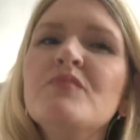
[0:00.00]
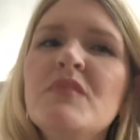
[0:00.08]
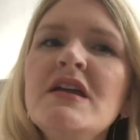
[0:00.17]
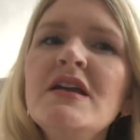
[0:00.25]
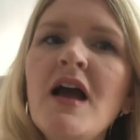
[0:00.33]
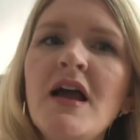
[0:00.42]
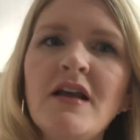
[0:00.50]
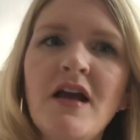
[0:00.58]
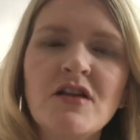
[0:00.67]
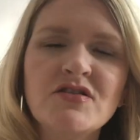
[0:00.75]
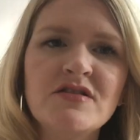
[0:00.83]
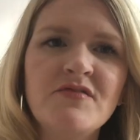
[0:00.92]
be kind of
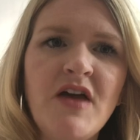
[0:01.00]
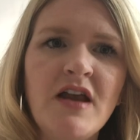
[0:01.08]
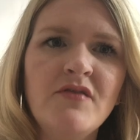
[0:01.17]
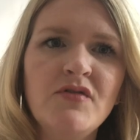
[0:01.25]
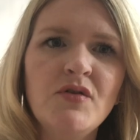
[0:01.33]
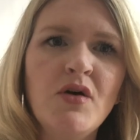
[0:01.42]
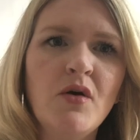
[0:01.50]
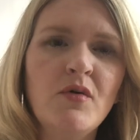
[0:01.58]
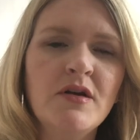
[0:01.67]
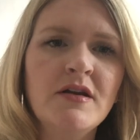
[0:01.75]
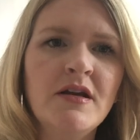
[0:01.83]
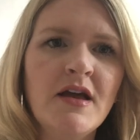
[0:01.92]
conscious of that if you go
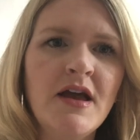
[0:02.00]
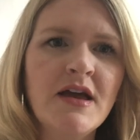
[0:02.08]
and